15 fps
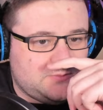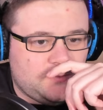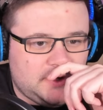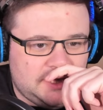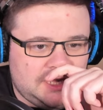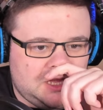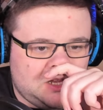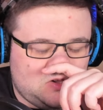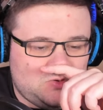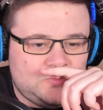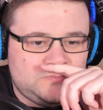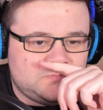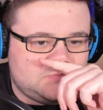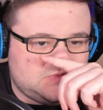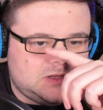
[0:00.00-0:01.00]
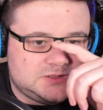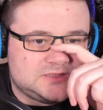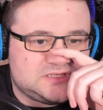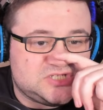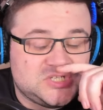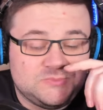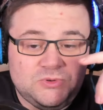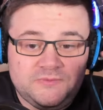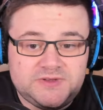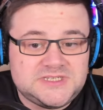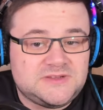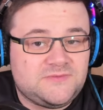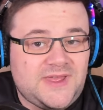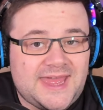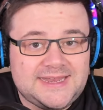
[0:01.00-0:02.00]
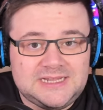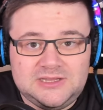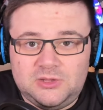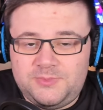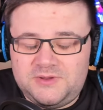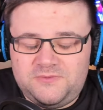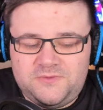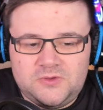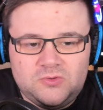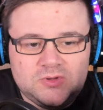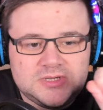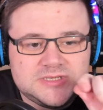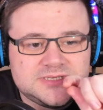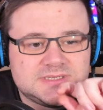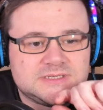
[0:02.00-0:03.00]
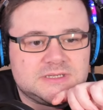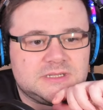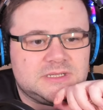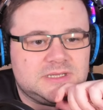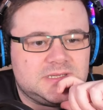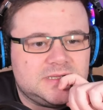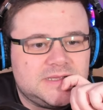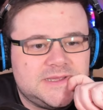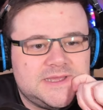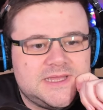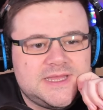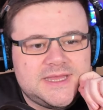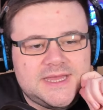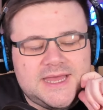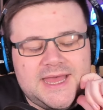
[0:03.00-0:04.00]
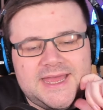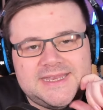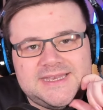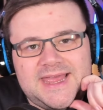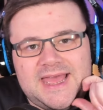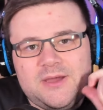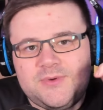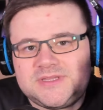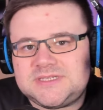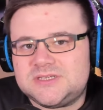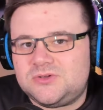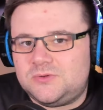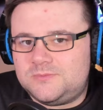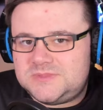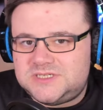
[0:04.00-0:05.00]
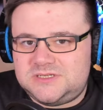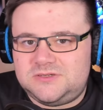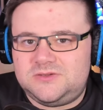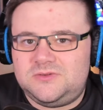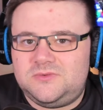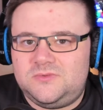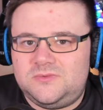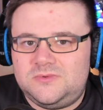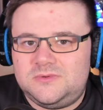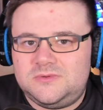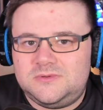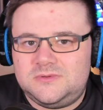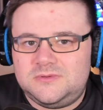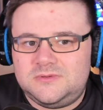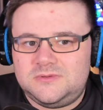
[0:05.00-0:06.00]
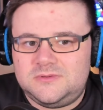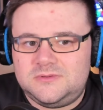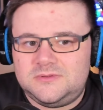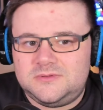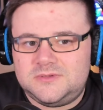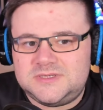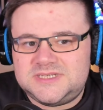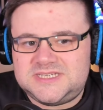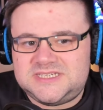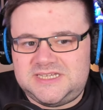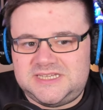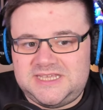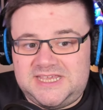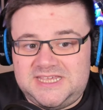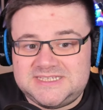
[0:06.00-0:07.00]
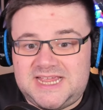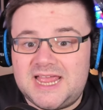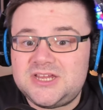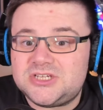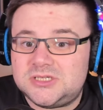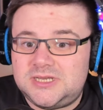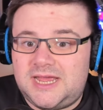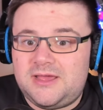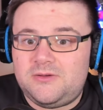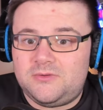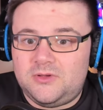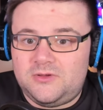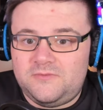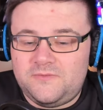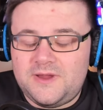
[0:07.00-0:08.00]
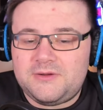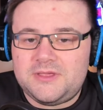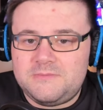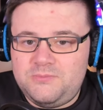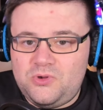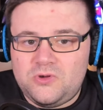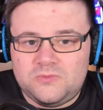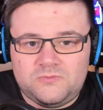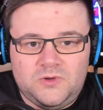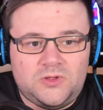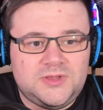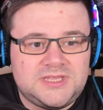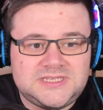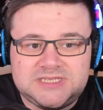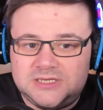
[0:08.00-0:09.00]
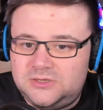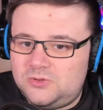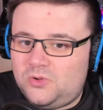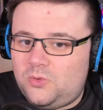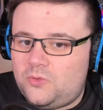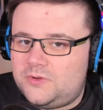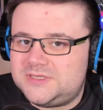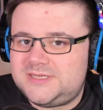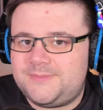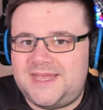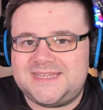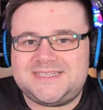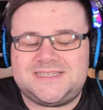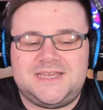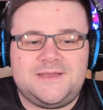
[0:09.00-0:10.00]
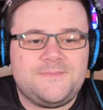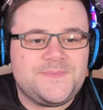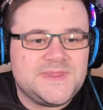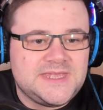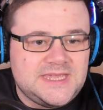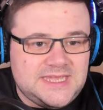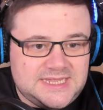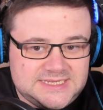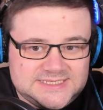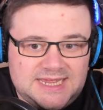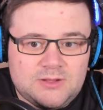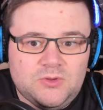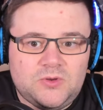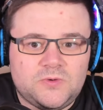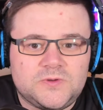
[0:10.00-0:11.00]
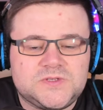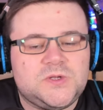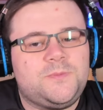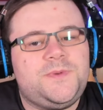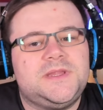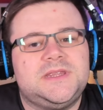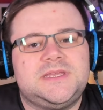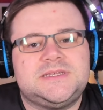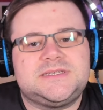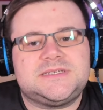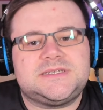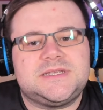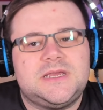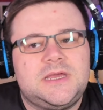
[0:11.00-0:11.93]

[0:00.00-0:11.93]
way, you know, that some others have had a little bit of focus. And now it's come to see that he's actually now got a very important role. He's the new quartermaster. He's now caught up in this